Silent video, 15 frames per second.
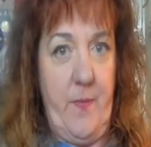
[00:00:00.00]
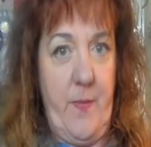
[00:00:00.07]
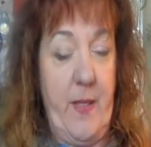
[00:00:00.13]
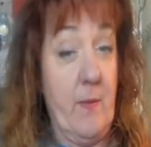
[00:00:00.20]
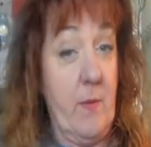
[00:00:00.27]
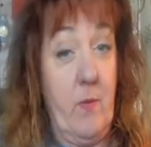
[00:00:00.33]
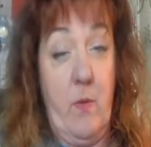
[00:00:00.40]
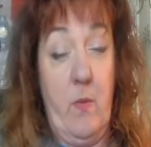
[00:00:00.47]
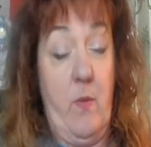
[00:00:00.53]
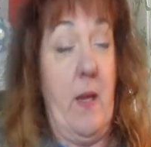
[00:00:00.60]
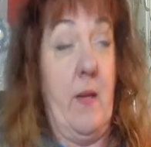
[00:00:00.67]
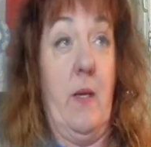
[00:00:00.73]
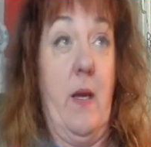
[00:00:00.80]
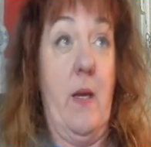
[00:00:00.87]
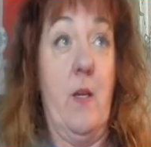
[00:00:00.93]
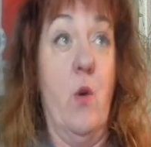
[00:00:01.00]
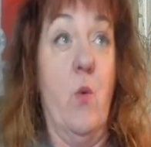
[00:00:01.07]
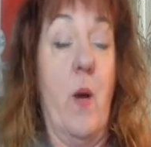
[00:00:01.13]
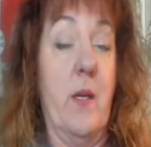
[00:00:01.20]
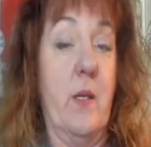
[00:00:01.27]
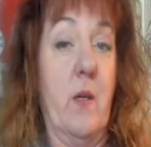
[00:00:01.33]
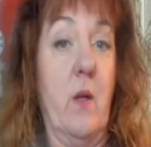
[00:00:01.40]
And I know
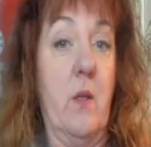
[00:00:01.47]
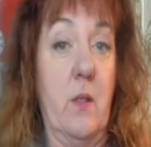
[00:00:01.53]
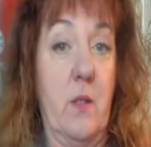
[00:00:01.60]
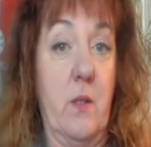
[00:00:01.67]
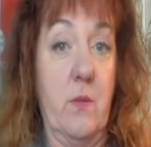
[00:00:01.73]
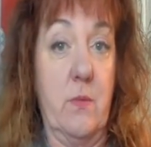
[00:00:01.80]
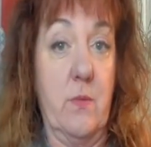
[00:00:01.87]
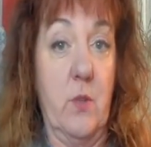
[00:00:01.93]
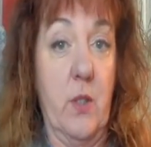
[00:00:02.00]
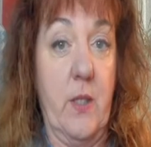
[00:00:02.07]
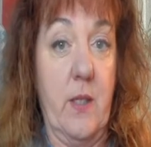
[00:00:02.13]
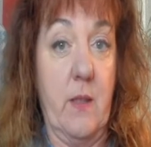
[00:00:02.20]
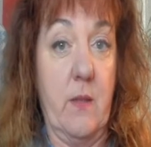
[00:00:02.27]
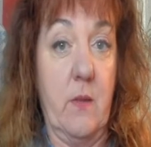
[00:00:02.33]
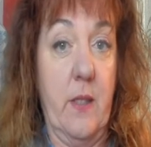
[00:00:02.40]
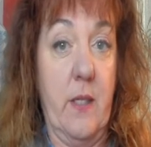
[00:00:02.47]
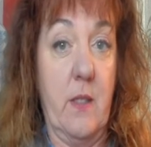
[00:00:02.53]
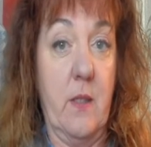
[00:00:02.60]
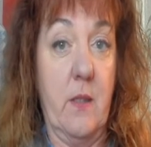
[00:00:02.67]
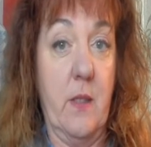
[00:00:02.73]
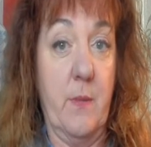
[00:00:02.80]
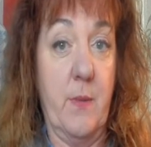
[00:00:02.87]
why y'all are looking at land
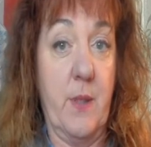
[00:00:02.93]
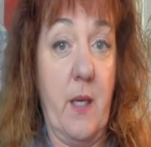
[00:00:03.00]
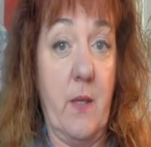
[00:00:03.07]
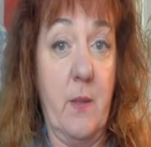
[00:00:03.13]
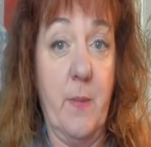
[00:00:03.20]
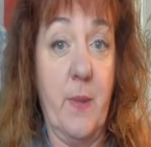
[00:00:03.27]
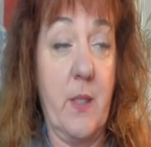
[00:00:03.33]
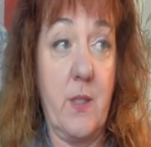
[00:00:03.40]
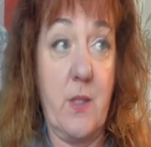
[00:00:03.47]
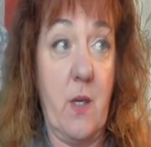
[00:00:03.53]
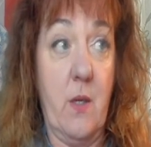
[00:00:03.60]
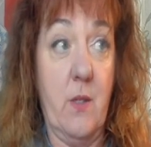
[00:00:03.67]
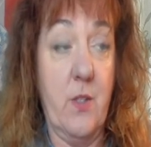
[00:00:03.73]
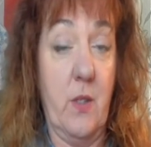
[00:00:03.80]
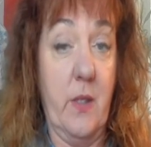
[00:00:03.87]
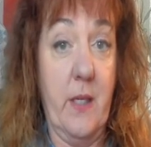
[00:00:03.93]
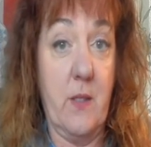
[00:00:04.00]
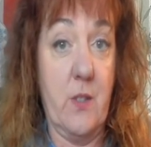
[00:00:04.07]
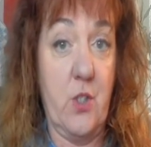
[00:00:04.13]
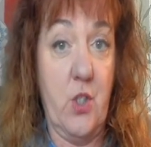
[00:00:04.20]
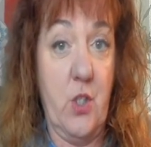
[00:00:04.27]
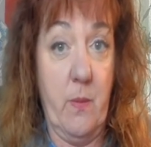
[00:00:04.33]
in Klamath County, because our land
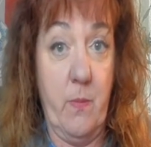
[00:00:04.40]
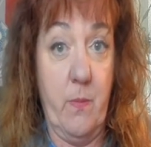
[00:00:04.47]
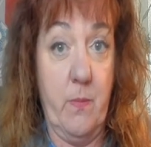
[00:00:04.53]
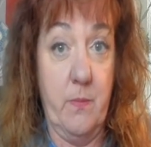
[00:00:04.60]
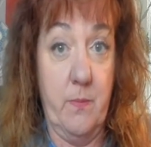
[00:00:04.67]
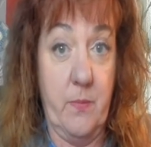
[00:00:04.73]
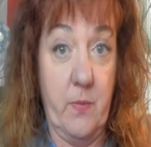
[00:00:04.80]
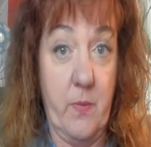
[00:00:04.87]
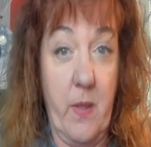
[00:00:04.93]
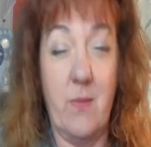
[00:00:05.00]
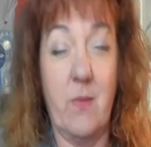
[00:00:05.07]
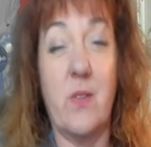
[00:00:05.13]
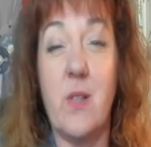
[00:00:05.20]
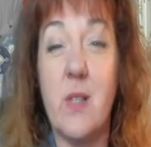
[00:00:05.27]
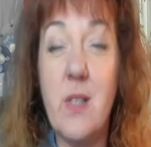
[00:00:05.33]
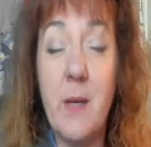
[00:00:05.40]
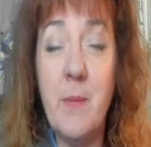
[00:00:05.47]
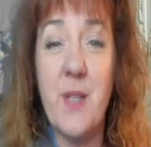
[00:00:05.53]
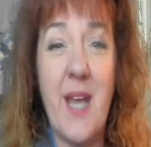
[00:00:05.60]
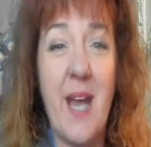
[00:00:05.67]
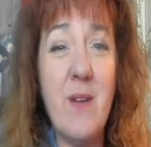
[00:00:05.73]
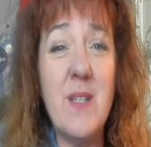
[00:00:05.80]
is cheap.
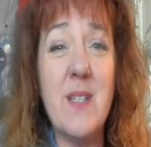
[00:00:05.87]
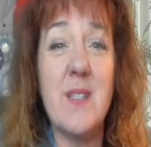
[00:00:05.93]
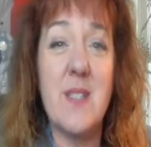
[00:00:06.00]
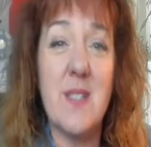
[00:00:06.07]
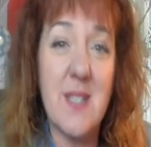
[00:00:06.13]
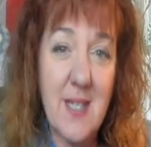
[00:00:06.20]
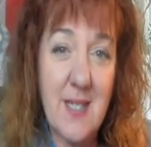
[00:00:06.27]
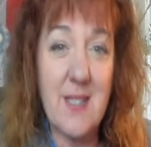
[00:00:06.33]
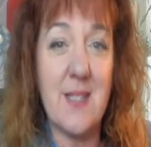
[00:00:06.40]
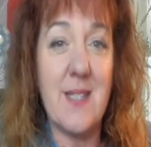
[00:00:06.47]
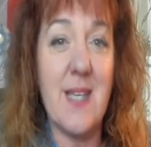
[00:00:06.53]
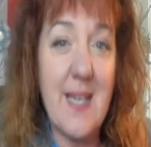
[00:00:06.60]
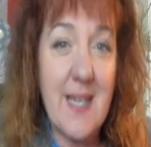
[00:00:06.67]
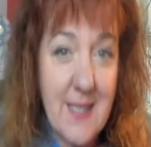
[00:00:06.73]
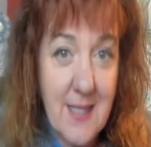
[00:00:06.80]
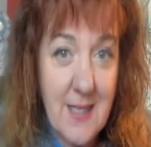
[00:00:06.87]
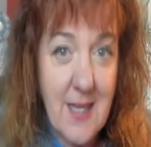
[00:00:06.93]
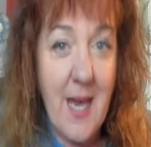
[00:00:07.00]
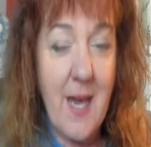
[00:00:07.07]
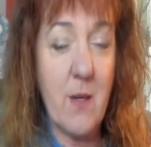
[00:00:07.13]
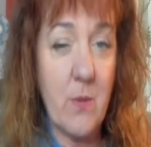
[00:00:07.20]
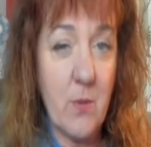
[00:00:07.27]
Klamath County is
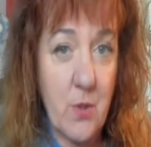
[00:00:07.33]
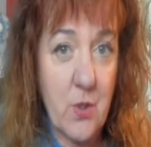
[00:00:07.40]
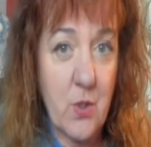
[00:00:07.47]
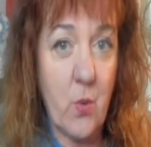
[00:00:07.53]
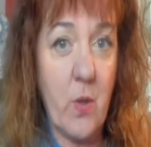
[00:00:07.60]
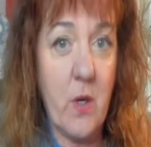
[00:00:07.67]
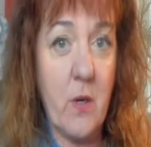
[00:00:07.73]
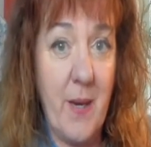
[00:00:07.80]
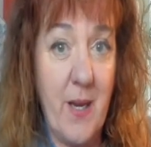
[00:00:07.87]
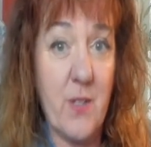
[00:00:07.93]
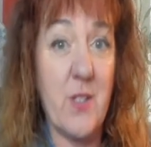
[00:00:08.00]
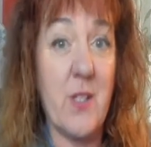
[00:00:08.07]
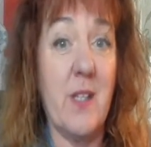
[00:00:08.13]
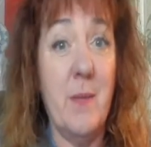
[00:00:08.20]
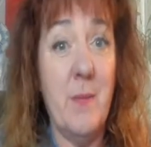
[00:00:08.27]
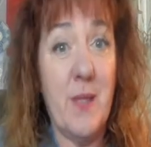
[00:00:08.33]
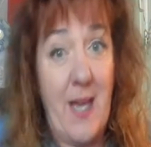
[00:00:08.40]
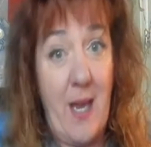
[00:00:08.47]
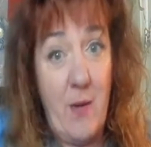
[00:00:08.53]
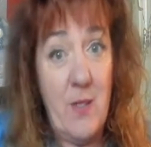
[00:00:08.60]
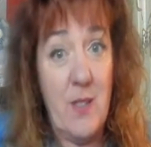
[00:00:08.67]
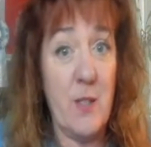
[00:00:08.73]
6,000 square miles. Klamath
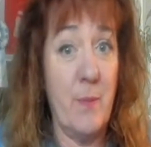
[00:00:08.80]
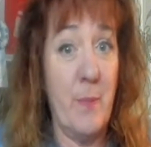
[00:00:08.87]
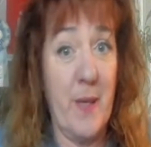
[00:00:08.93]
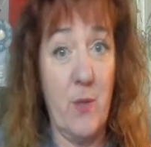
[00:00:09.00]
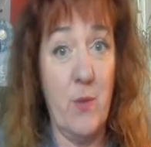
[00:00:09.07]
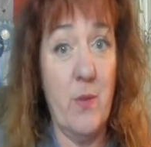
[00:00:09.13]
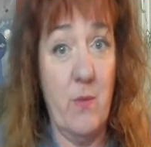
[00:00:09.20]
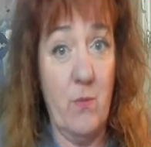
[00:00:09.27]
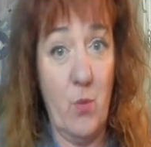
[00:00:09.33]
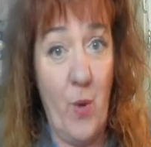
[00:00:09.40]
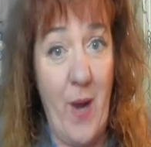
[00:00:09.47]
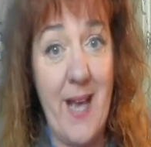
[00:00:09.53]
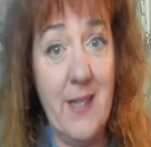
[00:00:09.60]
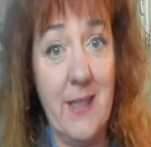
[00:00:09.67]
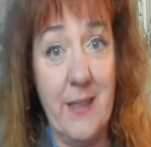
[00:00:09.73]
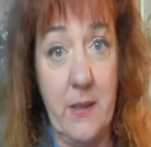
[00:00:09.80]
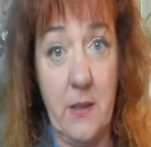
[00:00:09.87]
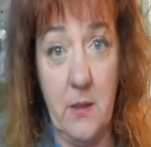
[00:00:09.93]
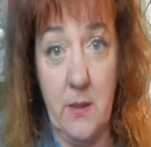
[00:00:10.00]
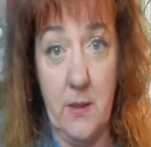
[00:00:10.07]
County is bigger than Rhode Island.